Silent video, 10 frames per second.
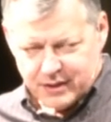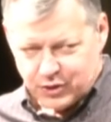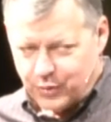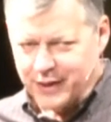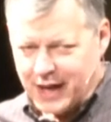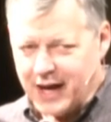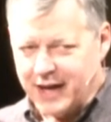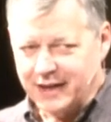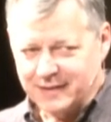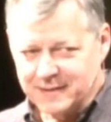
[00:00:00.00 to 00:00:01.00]
You and
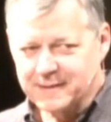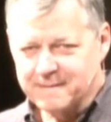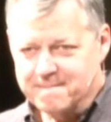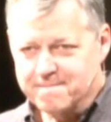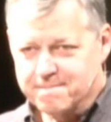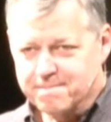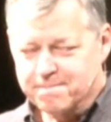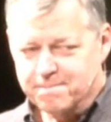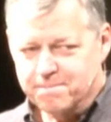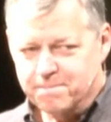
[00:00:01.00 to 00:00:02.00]
I,
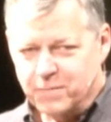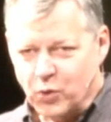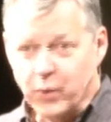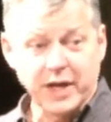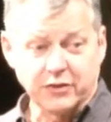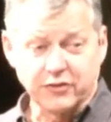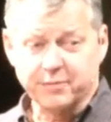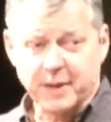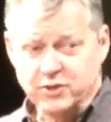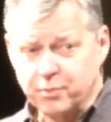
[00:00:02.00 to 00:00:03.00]
we get the
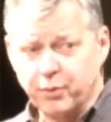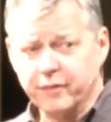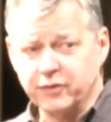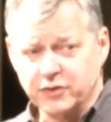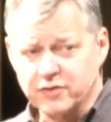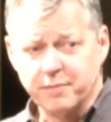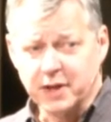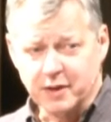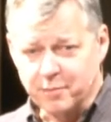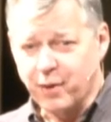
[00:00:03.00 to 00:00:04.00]
special privilege of
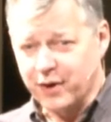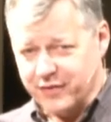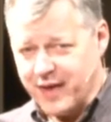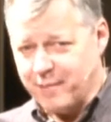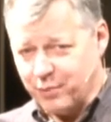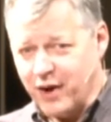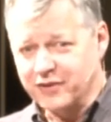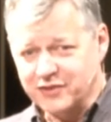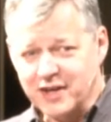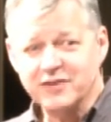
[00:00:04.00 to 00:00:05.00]
being a part of that
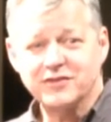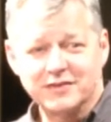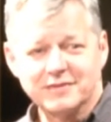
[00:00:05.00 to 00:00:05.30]
process.